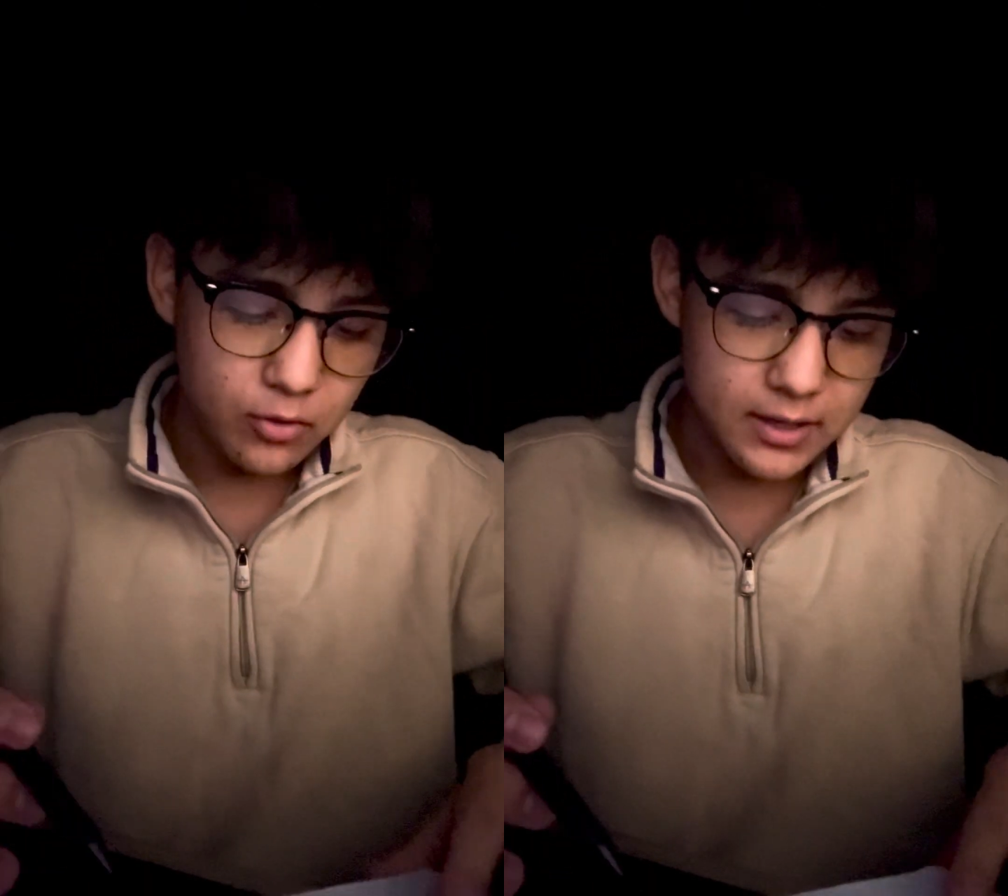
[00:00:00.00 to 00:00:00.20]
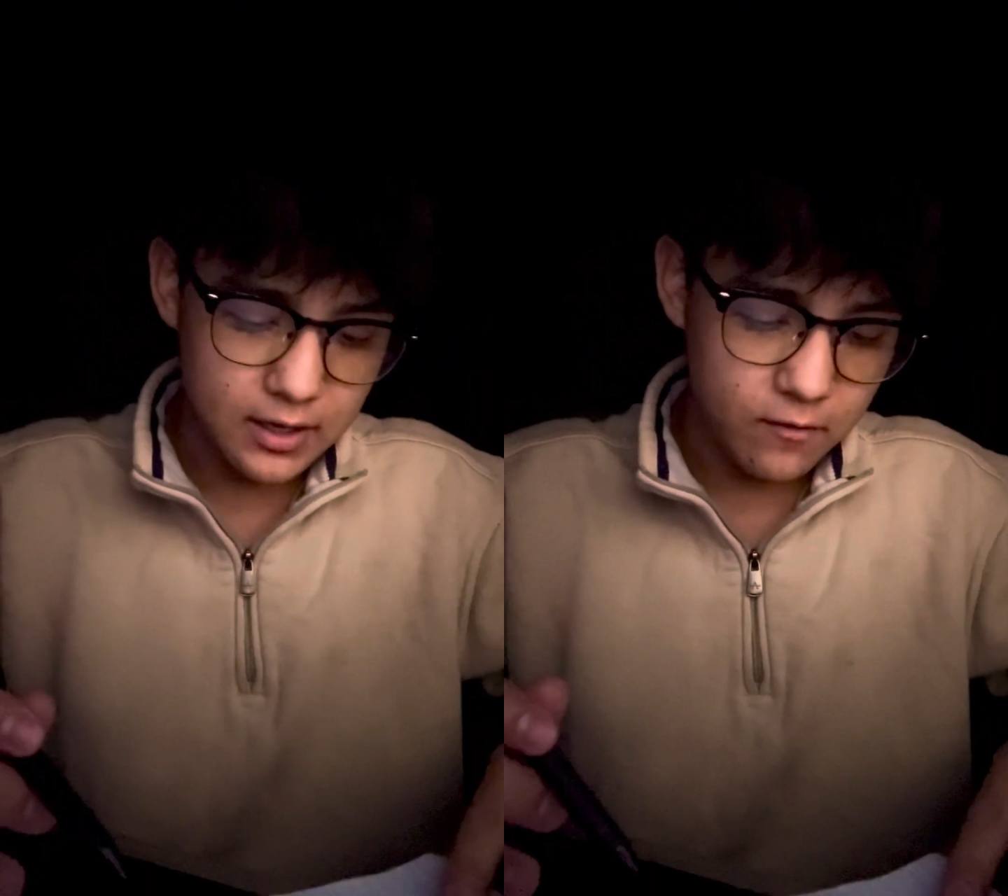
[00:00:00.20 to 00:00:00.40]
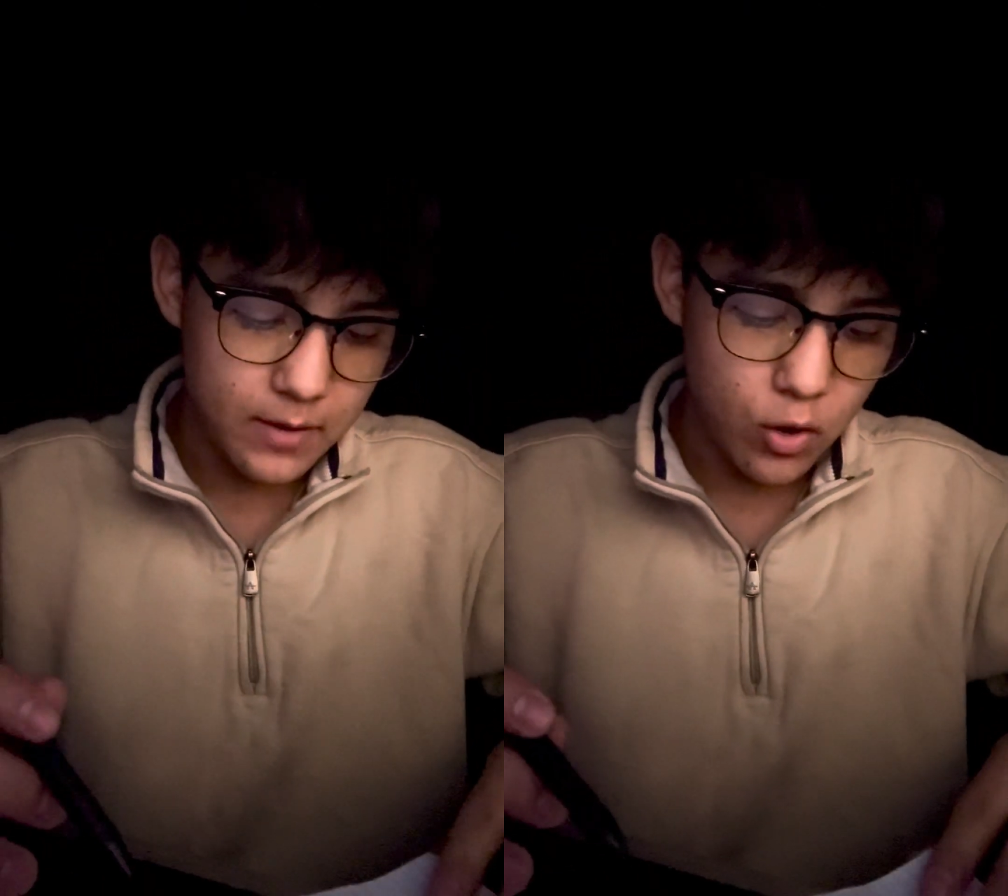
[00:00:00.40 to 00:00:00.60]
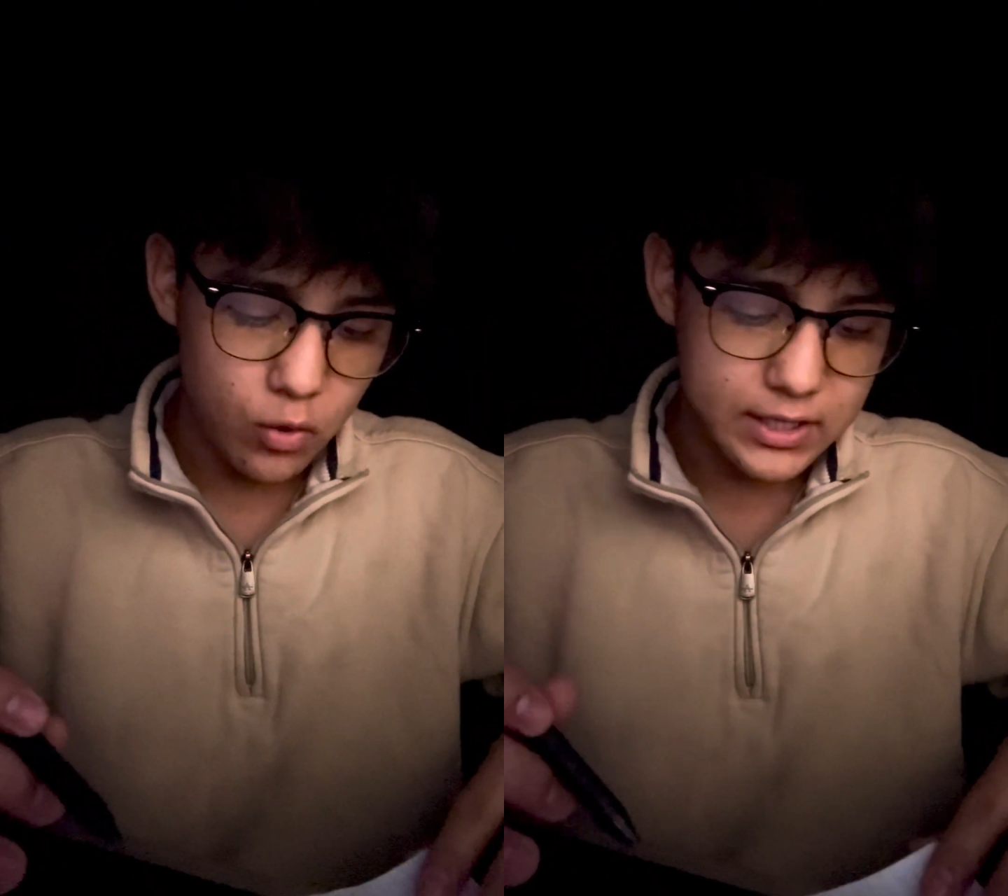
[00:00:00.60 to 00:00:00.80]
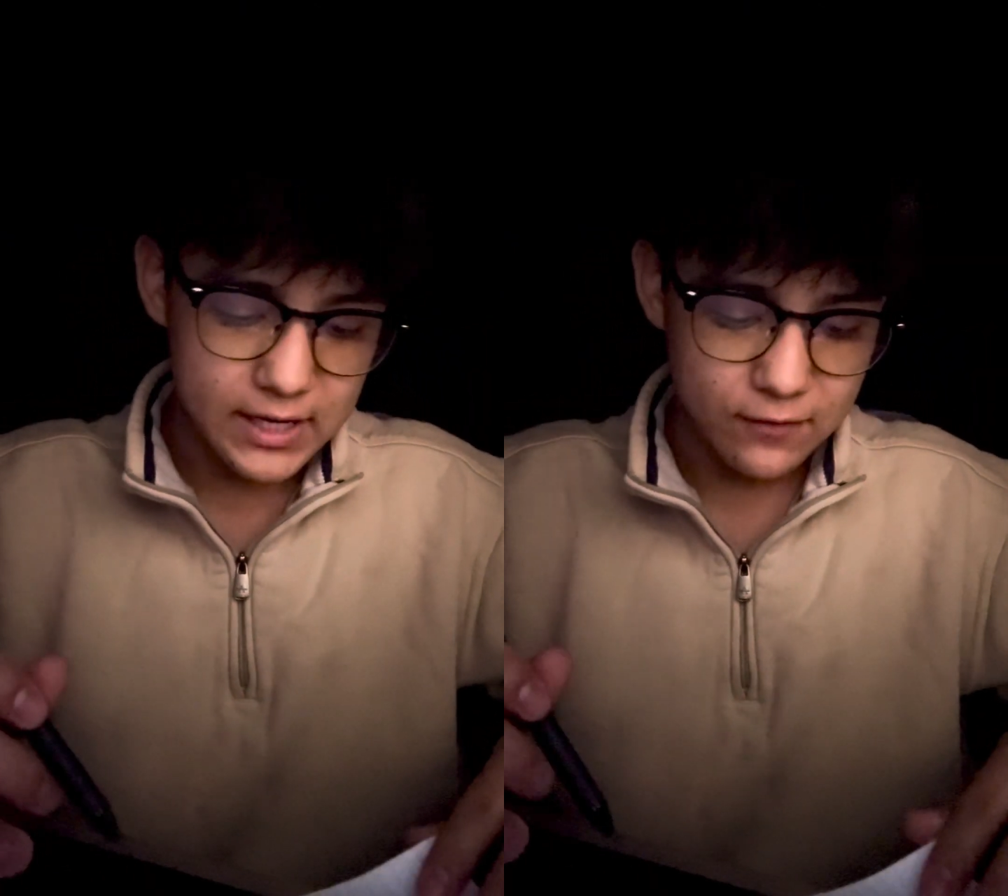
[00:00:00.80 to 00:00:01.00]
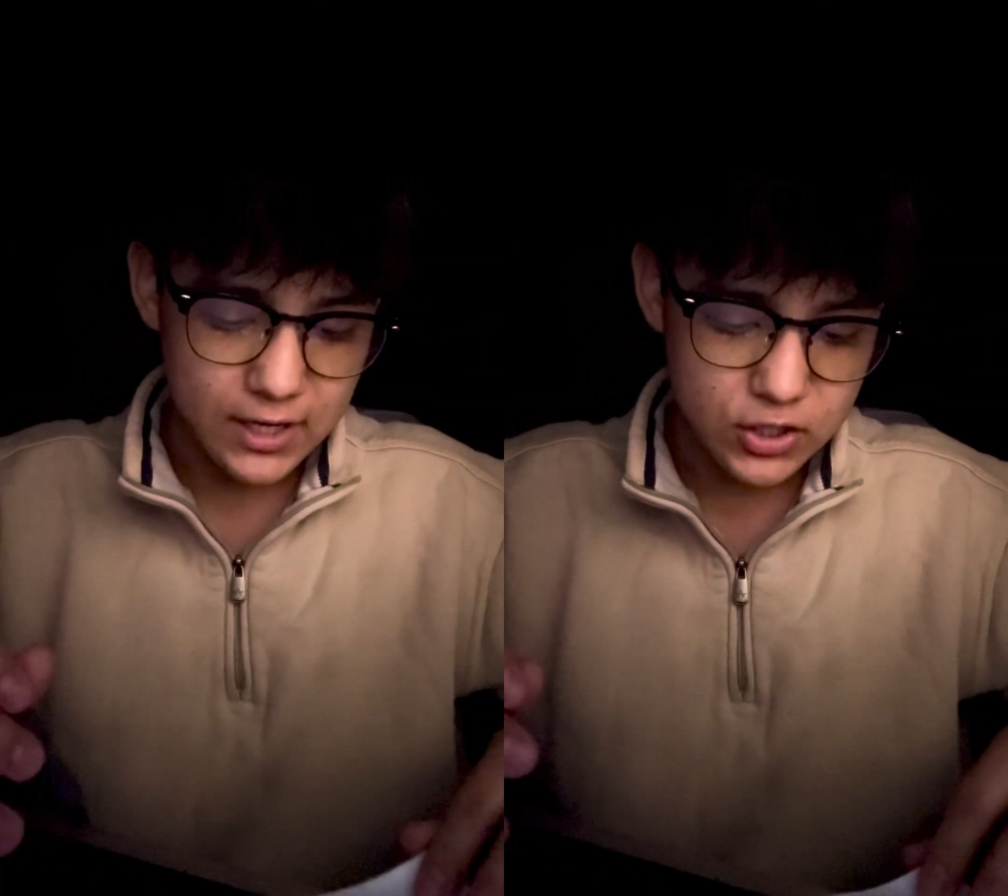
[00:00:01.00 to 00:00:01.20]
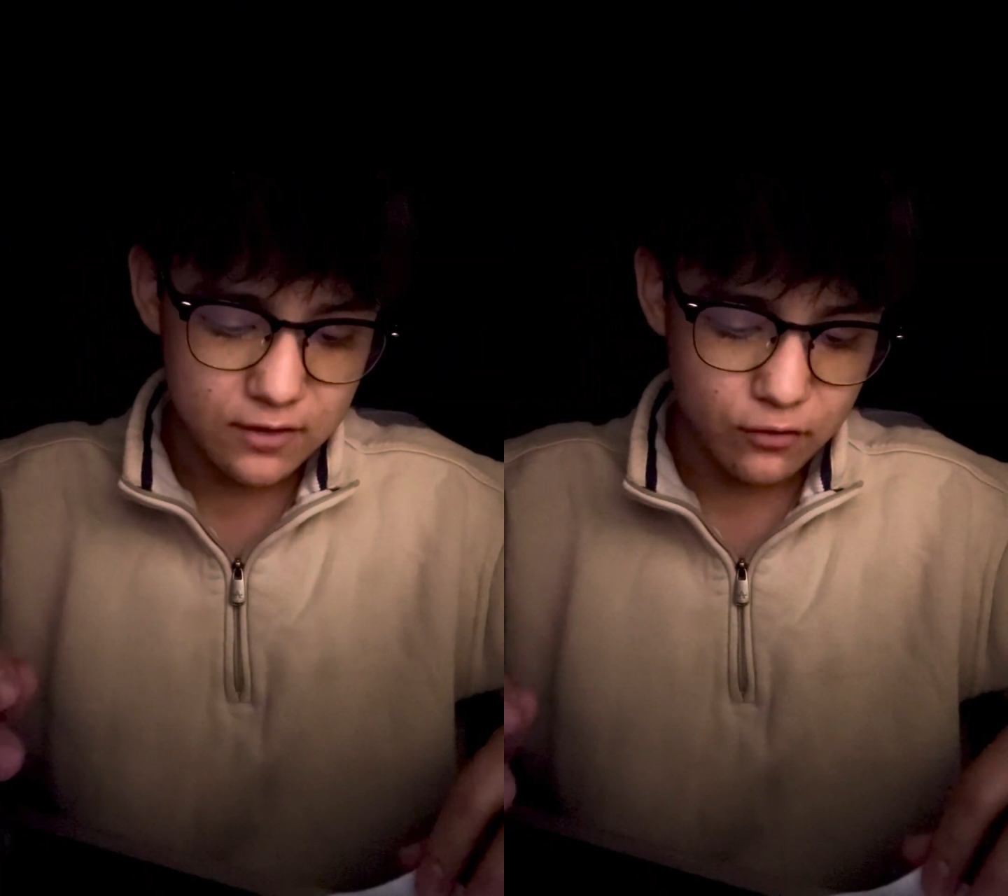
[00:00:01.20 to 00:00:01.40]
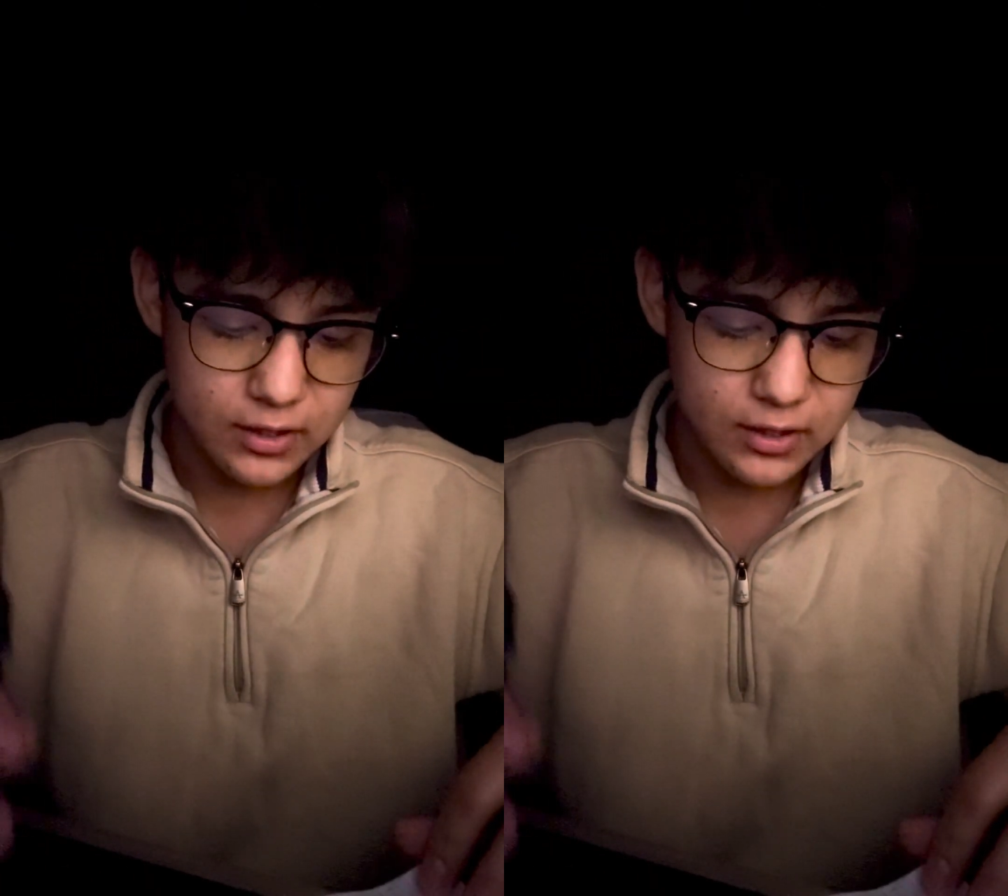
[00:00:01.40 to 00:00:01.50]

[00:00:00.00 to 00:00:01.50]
bit of my own definition for